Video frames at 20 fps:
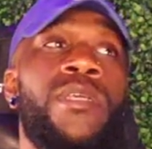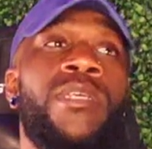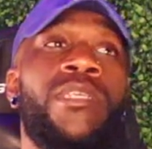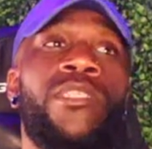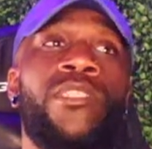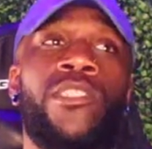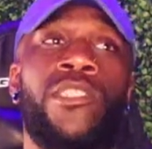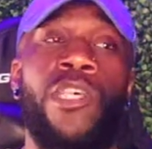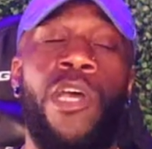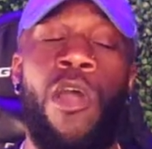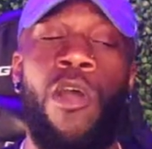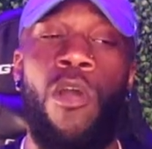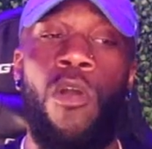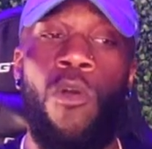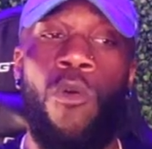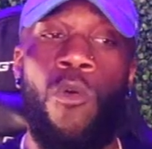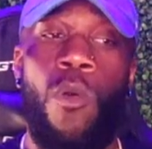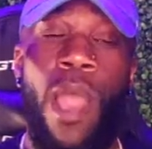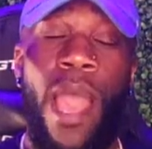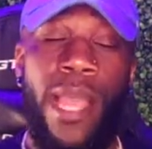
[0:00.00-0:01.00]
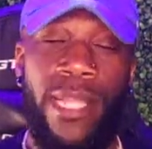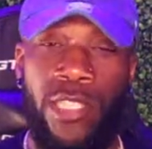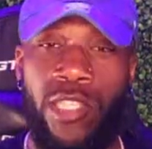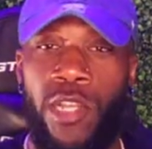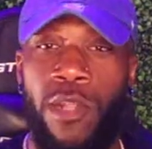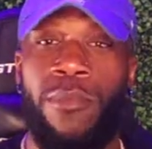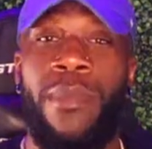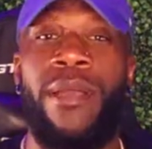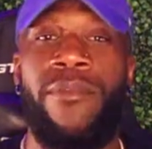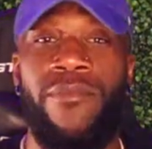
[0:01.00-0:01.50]
So I
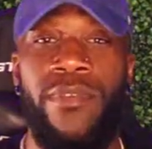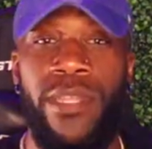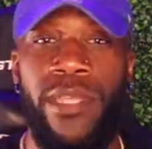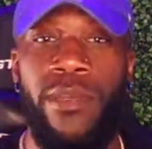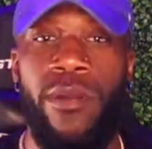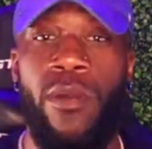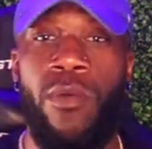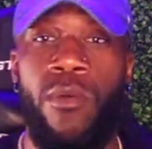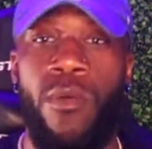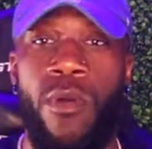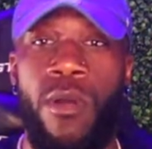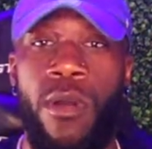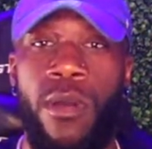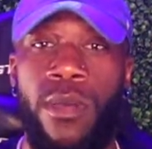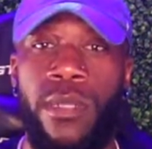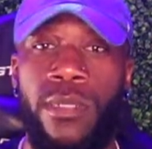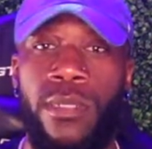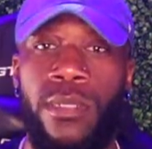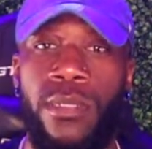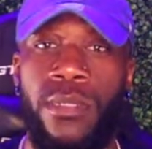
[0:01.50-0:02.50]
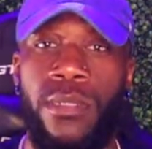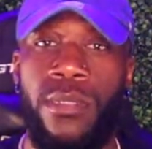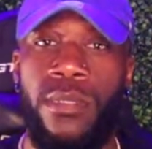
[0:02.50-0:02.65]
turn my video on.